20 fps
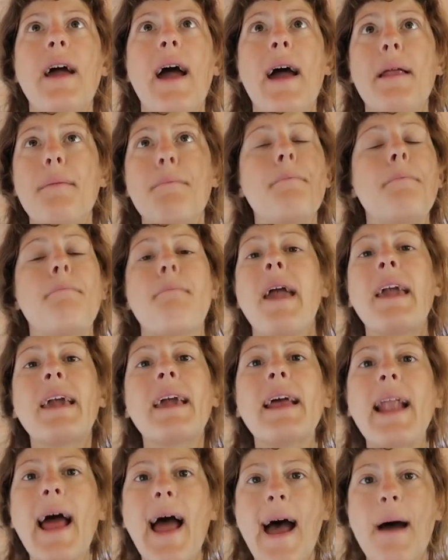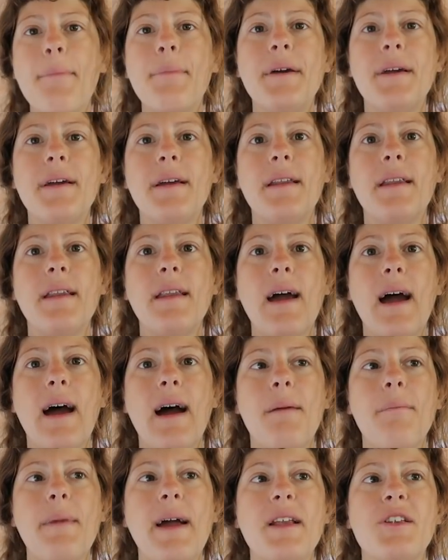and make it happen
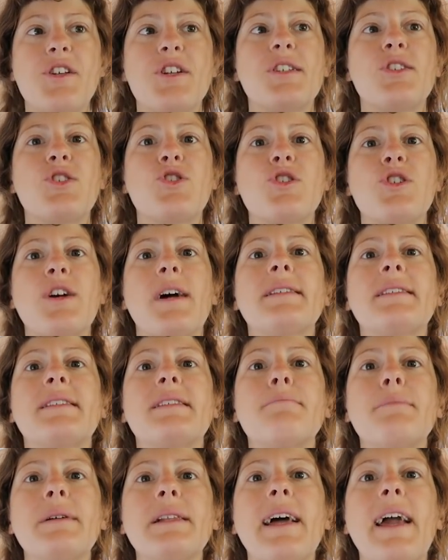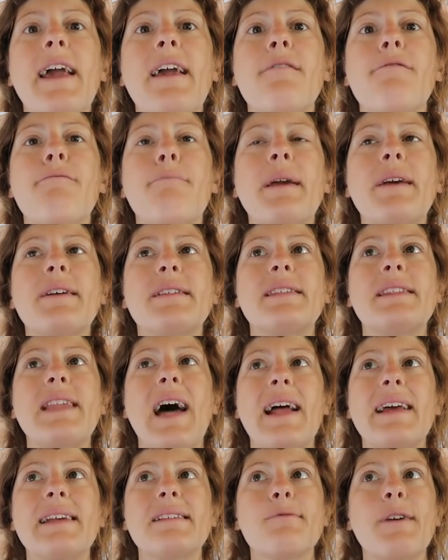um, and just trust and believe because
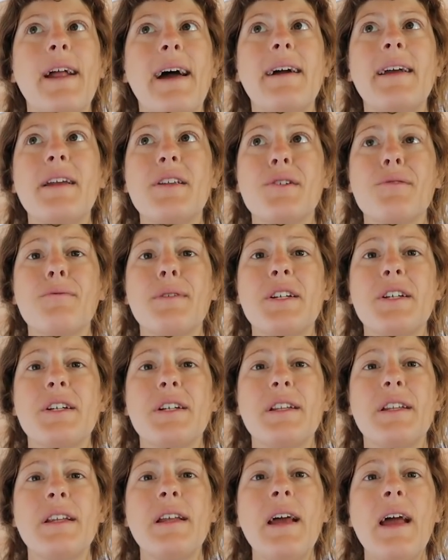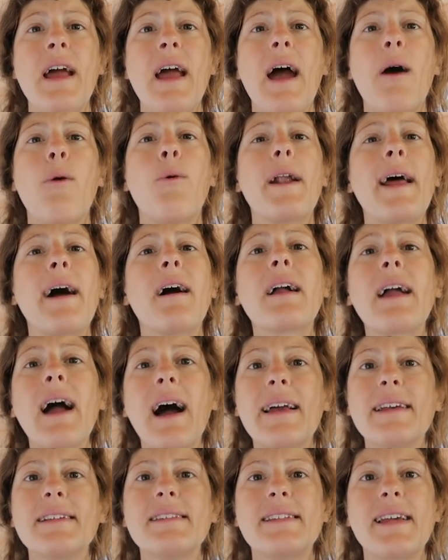that is what our intuition what our
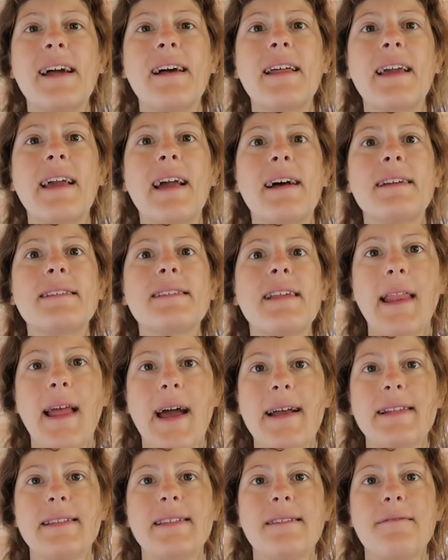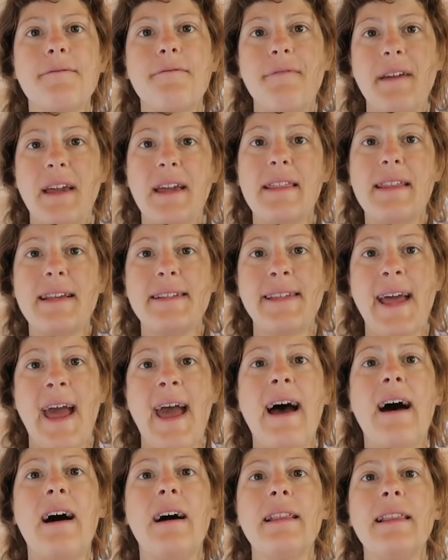gut is telling us let's figure this
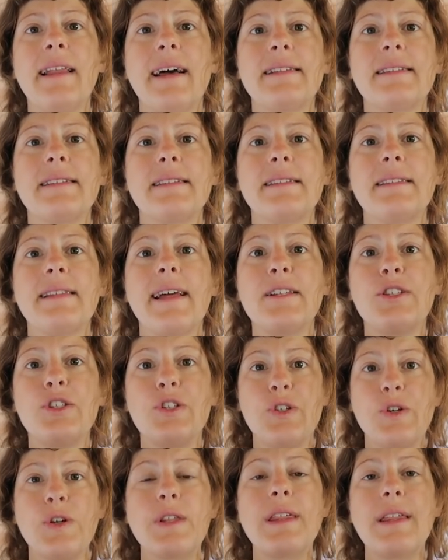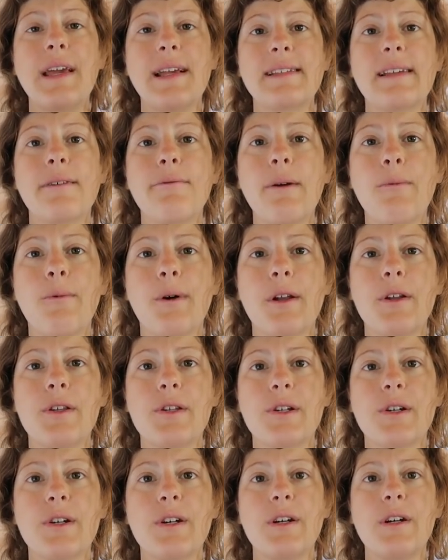out let's let's do the things that we want to
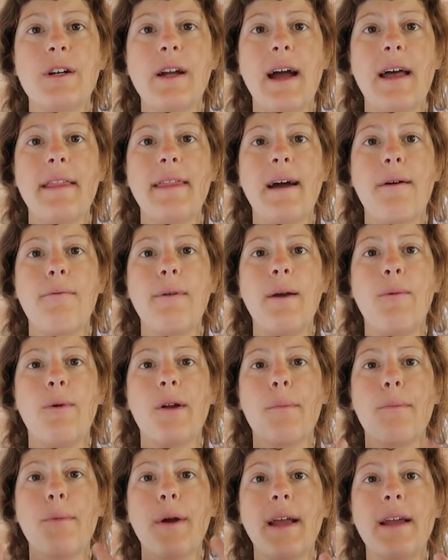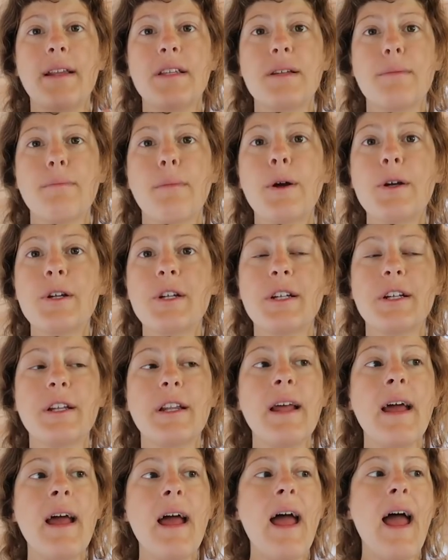do and that we want to bring into
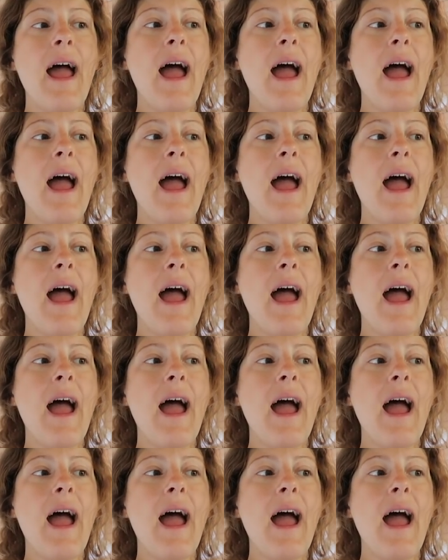motion